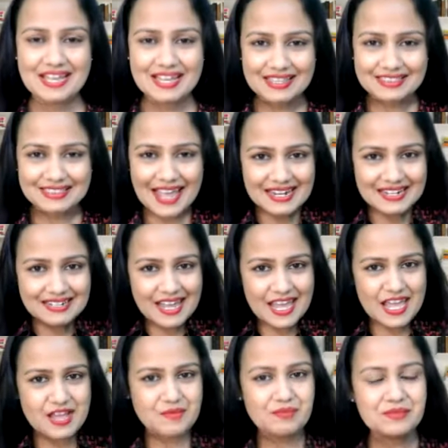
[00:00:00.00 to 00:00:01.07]
Then
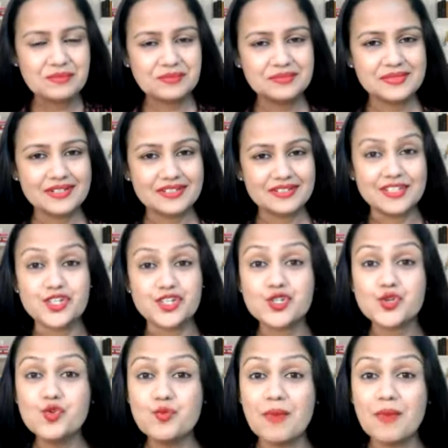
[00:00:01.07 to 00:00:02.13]
came the
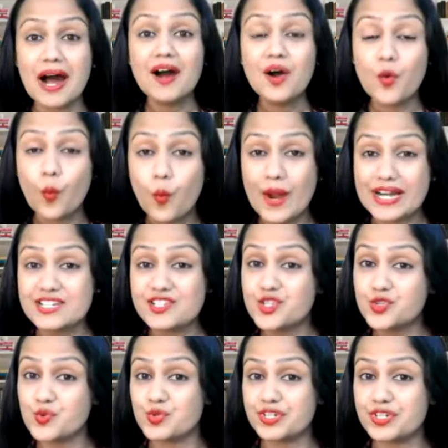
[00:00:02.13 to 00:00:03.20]
scuba
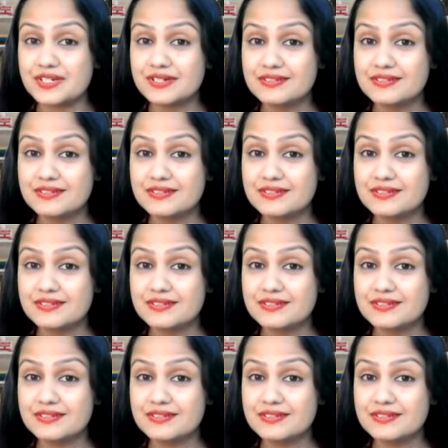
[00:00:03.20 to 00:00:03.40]
wetsuit.